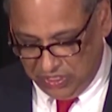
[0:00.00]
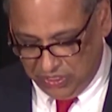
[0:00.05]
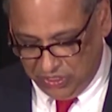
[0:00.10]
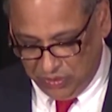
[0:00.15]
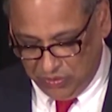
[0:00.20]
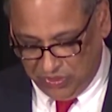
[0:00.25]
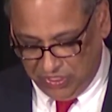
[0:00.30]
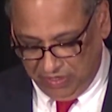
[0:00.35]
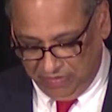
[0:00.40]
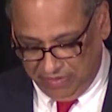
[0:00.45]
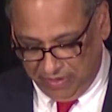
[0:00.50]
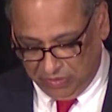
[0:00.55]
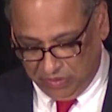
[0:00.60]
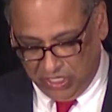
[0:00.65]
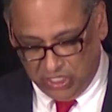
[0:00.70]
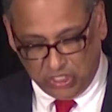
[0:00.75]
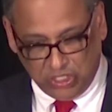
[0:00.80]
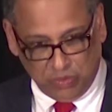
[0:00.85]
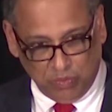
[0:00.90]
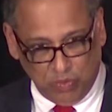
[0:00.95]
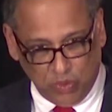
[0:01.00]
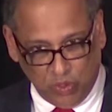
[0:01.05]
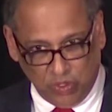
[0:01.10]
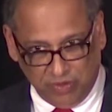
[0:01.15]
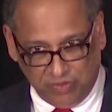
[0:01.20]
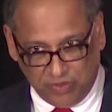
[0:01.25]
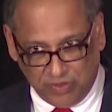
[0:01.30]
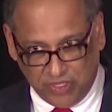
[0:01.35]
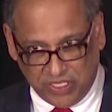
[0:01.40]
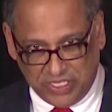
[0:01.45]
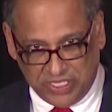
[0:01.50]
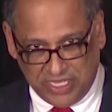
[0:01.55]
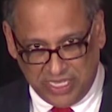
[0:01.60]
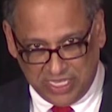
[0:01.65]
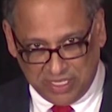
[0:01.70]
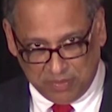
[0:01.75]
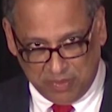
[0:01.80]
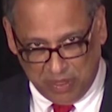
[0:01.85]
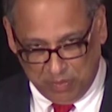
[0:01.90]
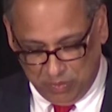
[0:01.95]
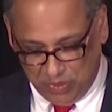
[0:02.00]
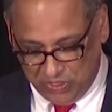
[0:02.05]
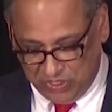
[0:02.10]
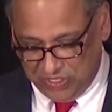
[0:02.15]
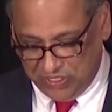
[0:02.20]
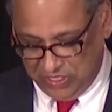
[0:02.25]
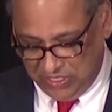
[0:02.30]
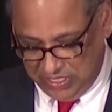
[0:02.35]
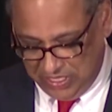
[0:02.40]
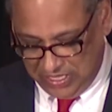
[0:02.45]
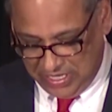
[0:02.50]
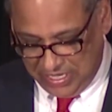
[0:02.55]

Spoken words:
UC Foundation Board of Trustees members,